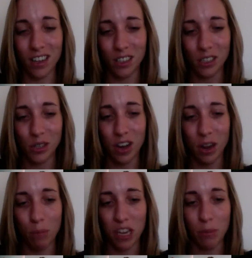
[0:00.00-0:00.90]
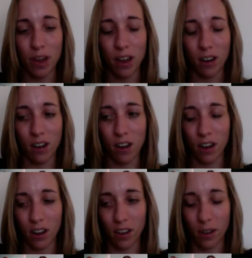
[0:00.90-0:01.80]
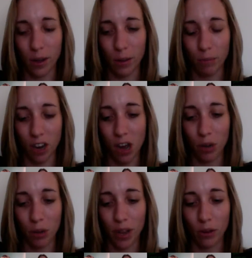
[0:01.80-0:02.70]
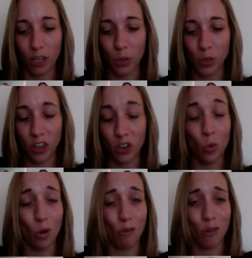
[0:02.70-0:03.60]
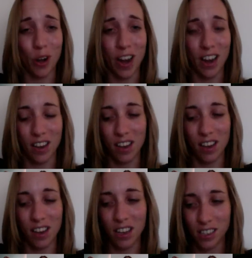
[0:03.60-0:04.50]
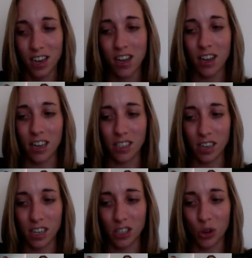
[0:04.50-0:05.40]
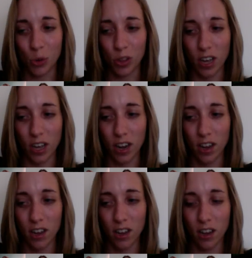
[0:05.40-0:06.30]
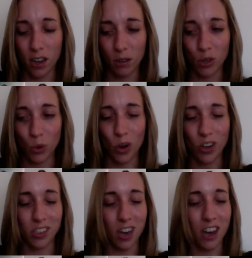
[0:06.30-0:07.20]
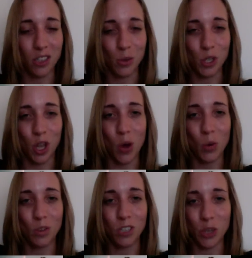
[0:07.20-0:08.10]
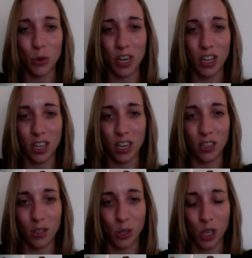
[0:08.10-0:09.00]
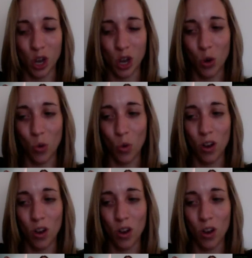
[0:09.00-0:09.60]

Just to kind of piggyback on the comment about using Tor for hacking, it is true that Tor is kind of too slow to do anything. There's no